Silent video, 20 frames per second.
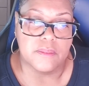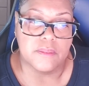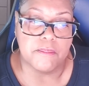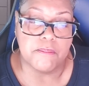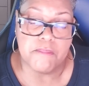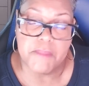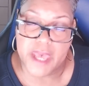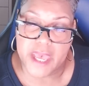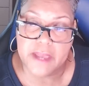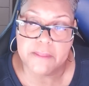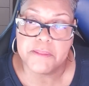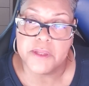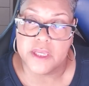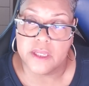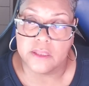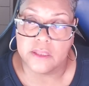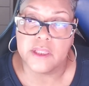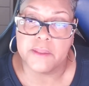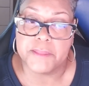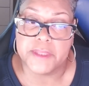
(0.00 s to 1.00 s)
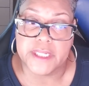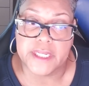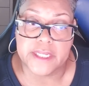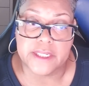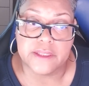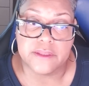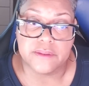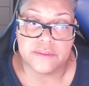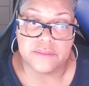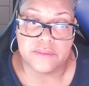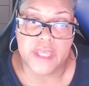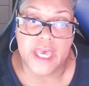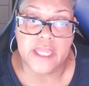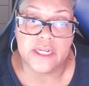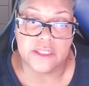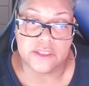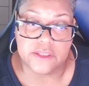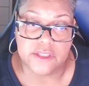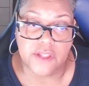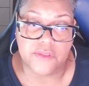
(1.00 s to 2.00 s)
may be eliminated
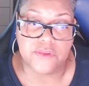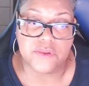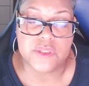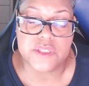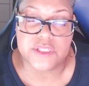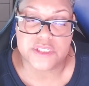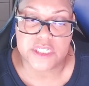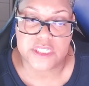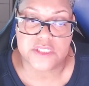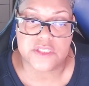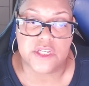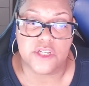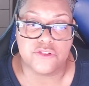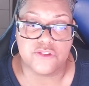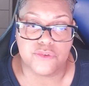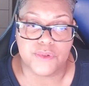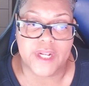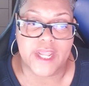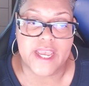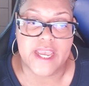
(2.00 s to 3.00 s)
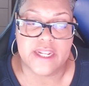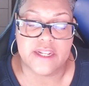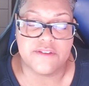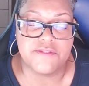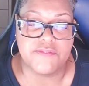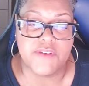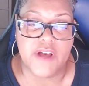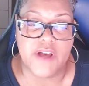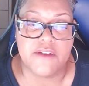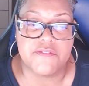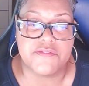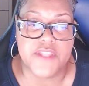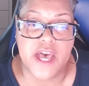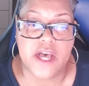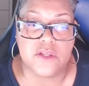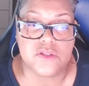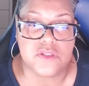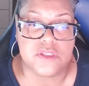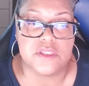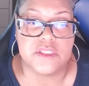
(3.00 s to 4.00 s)
and another
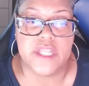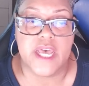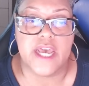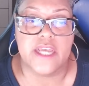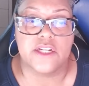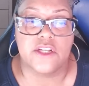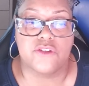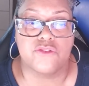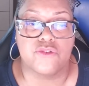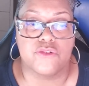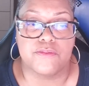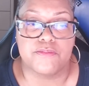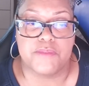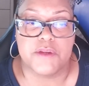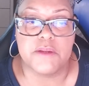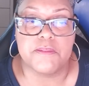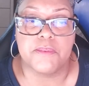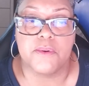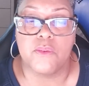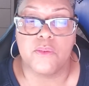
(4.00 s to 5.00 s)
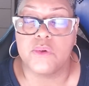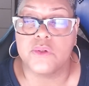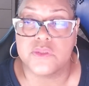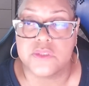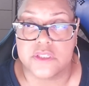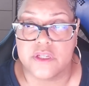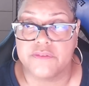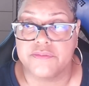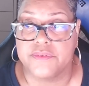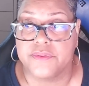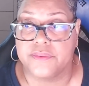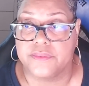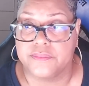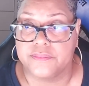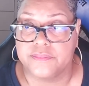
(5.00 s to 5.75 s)
685,900 people will suffer.